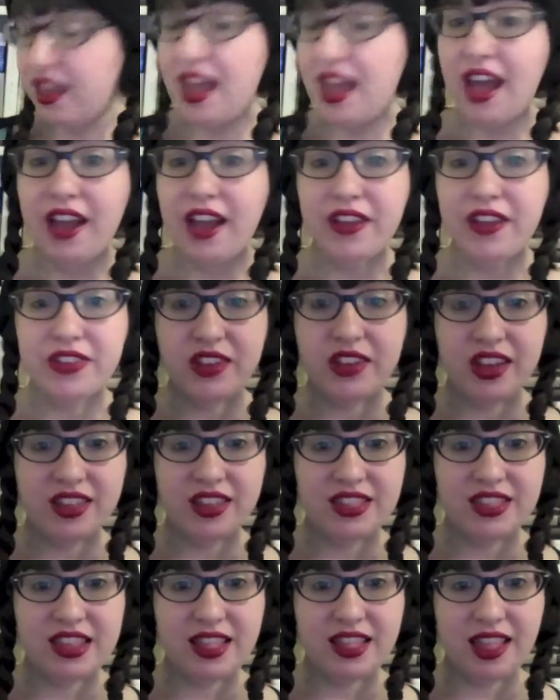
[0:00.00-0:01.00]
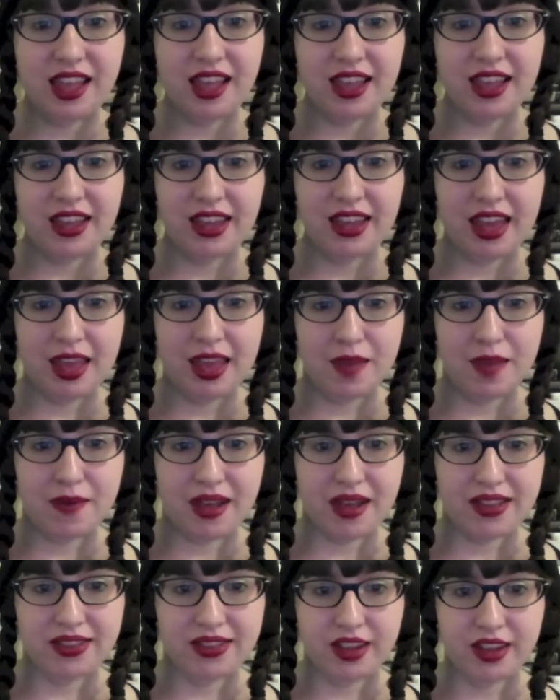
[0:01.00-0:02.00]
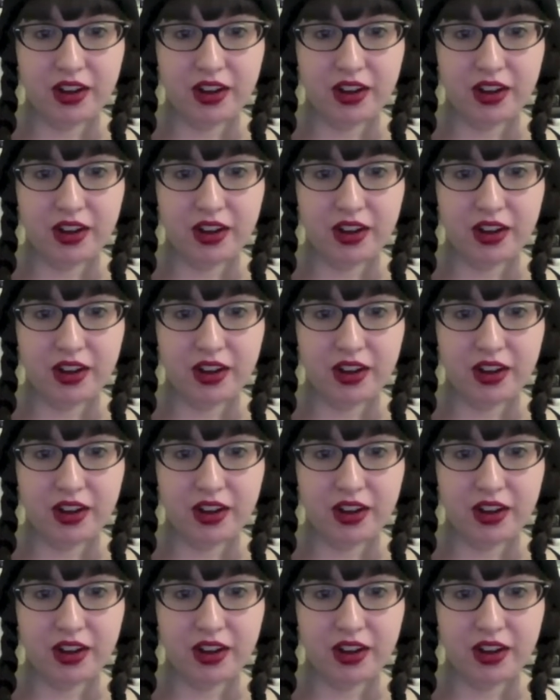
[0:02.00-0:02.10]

I also got The Lying Game by Sarah